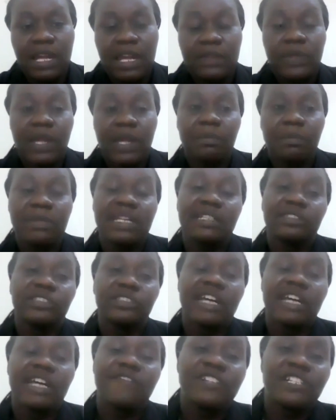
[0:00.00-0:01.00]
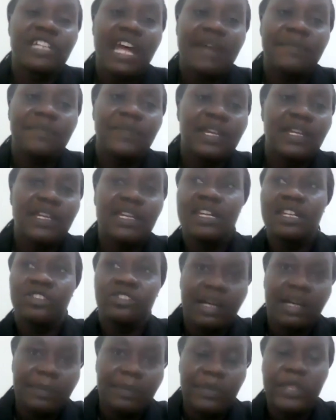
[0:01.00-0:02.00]
That means every time they
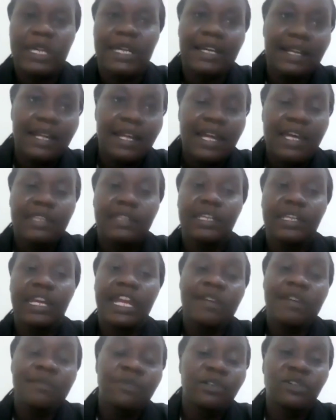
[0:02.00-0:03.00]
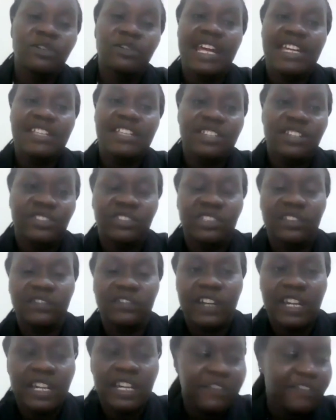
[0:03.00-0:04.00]
eat something, they're able to digest it
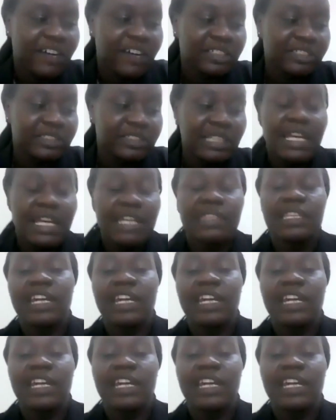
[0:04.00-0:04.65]
very fast.